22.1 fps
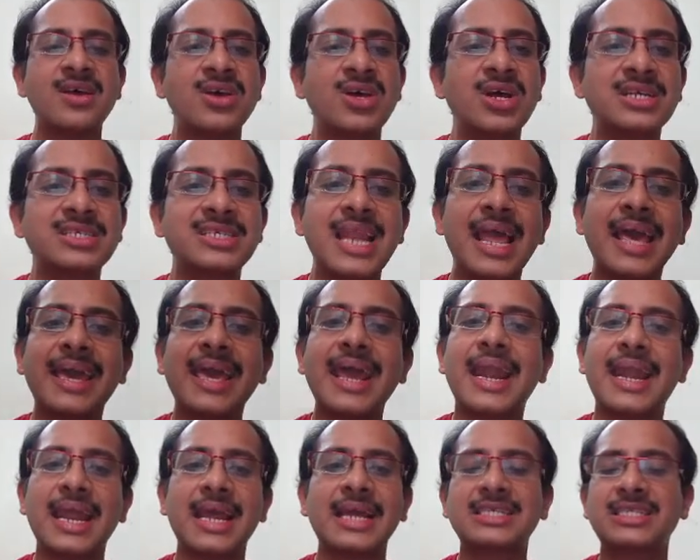It's like an
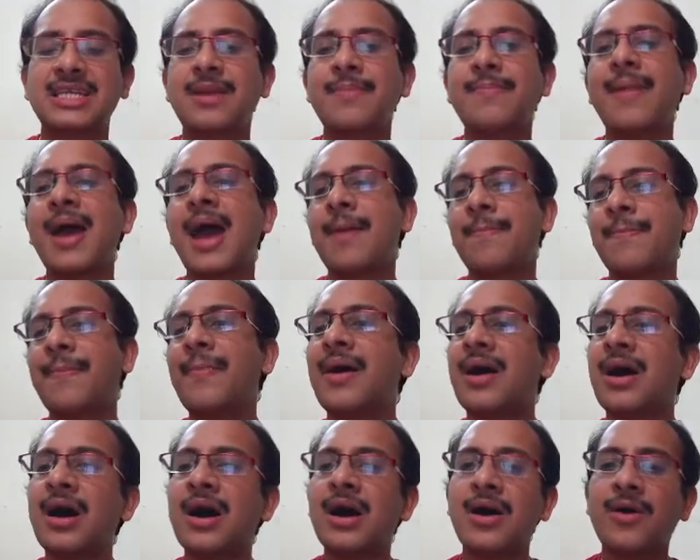attention map
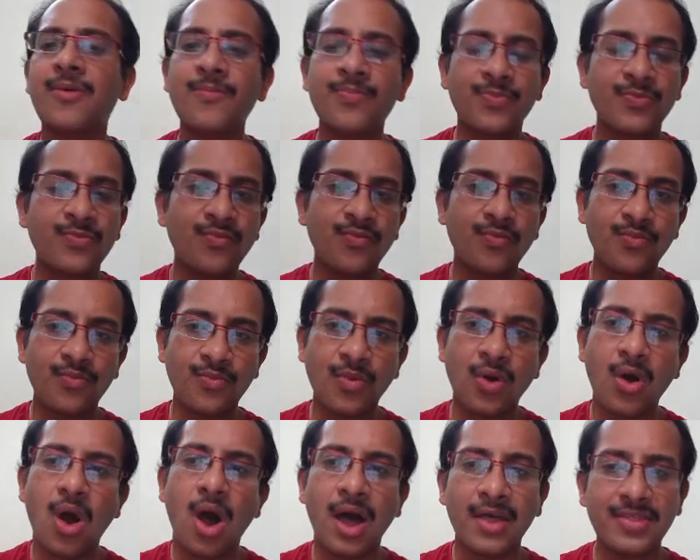
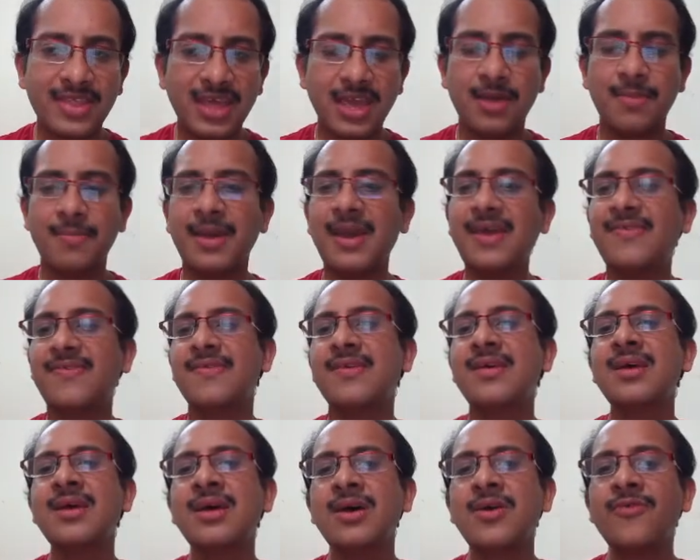on the image
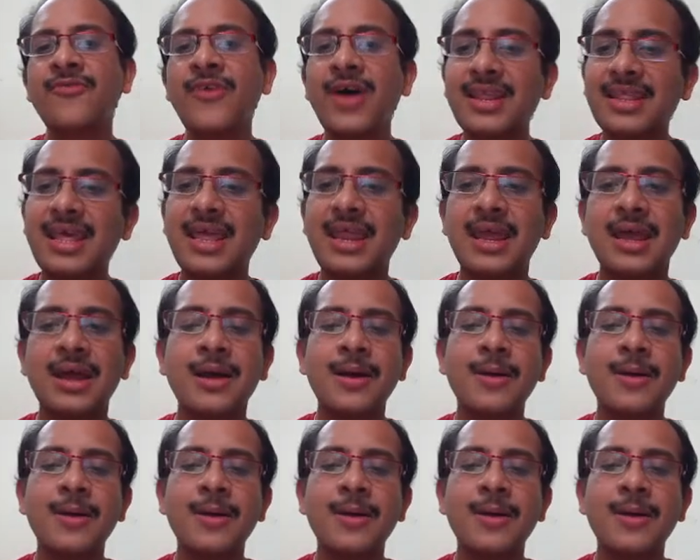for the